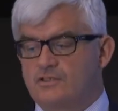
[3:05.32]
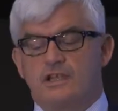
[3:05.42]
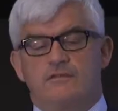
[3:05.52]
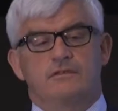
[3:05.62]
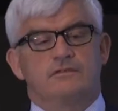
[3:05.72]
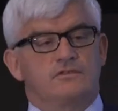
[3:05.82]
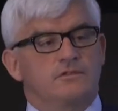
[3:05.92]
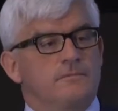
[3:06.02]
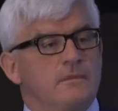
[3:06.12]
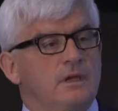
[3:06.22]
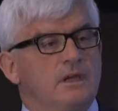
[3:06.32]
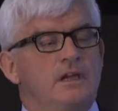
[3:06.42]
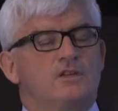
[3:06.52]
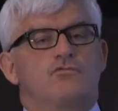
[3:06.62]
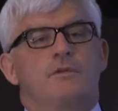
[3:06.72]
Stevens, in
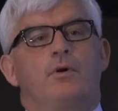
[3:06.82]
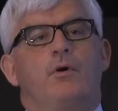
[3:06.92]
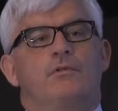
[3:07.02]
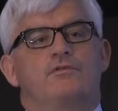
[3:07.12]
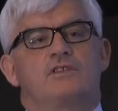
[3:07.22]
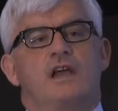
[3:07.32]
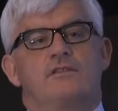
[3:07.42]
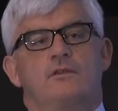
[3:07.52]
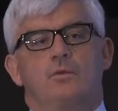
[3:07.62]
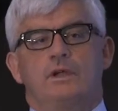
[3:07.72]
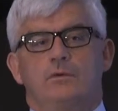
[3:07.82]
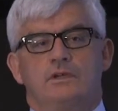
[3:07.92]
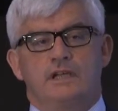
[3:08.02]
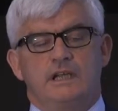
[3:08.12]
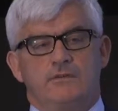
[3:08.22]
his report said that we
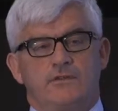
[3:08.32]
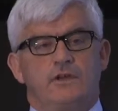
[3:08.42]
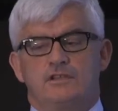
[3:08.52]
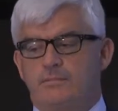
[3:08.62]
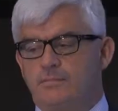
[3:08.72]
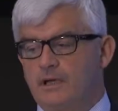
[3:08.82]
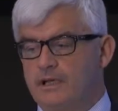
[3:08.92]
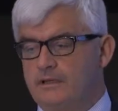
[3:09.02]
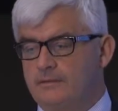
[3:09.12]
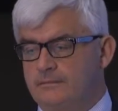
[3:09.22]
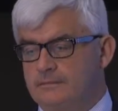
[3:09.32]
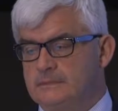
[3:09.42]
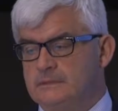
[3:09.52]
would need 30 billion